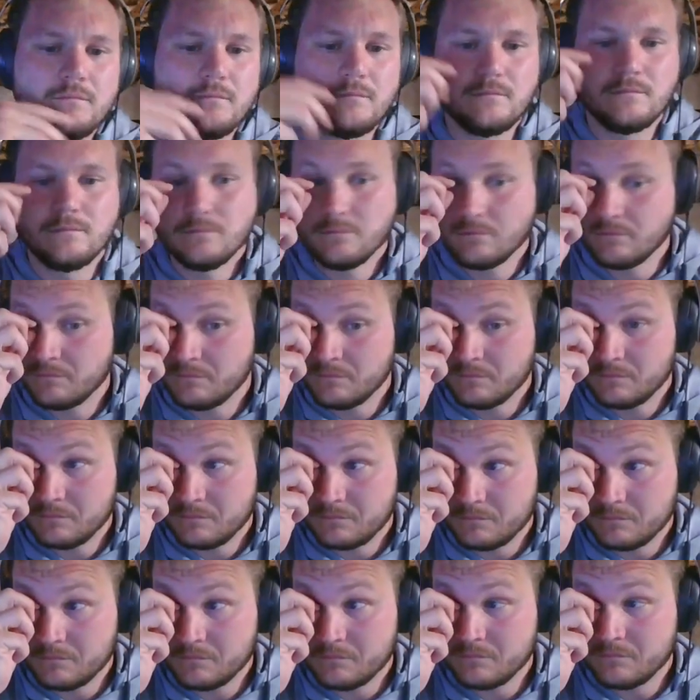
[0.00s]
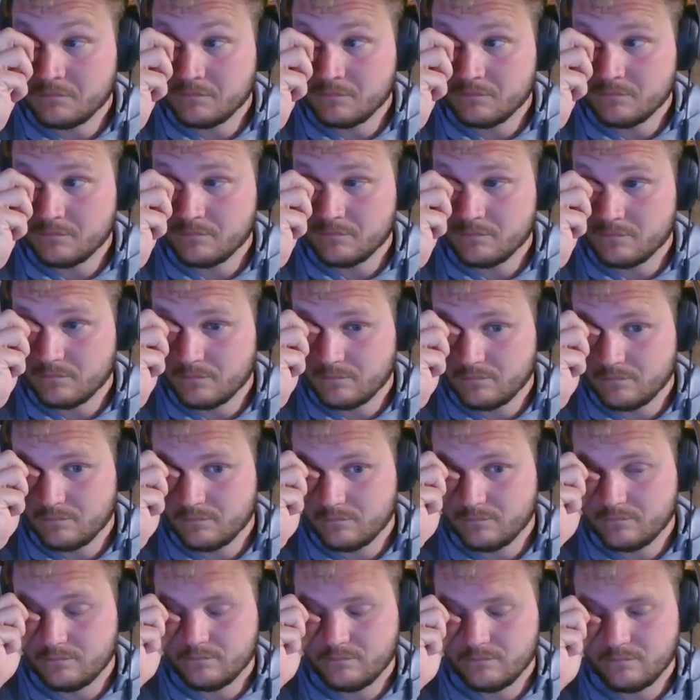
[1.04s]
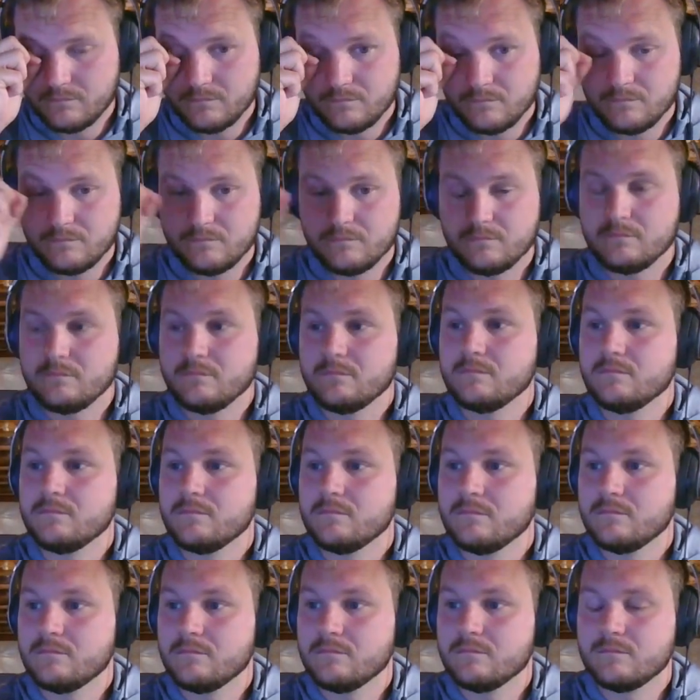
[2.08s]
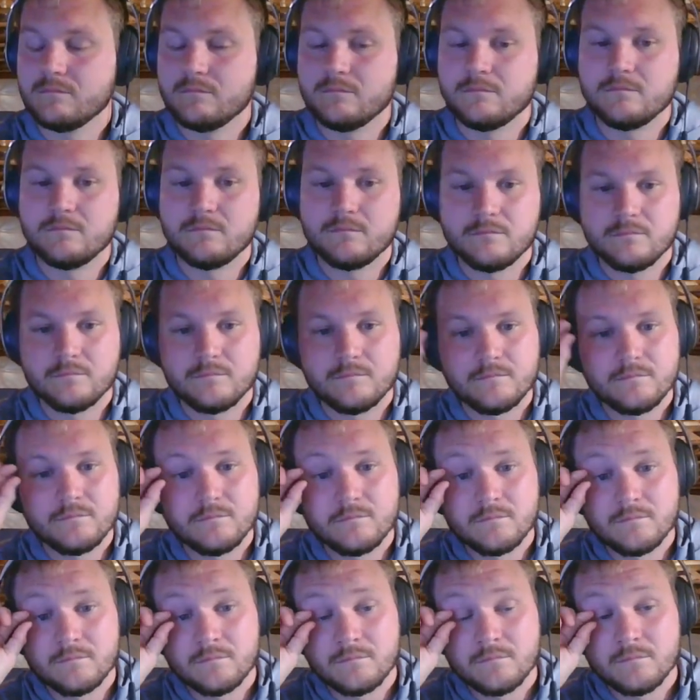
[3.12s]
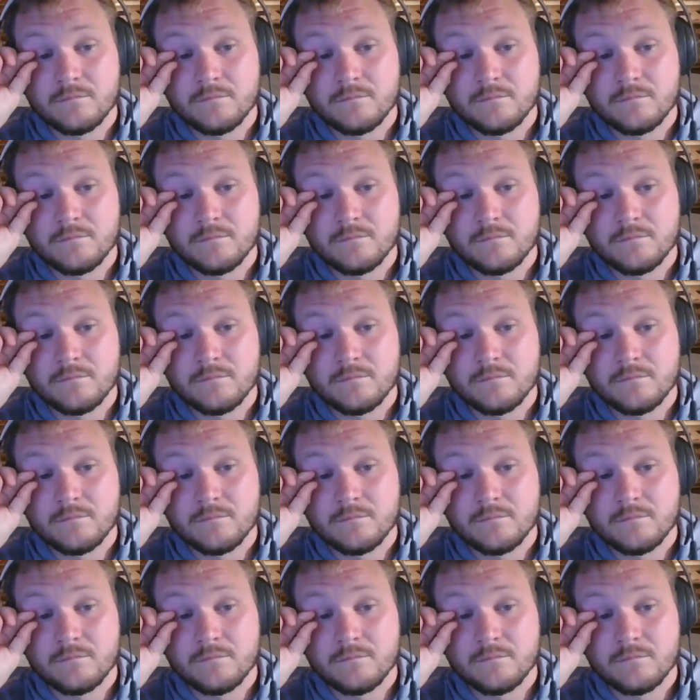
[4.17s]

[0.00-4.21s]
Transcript: (not speaking)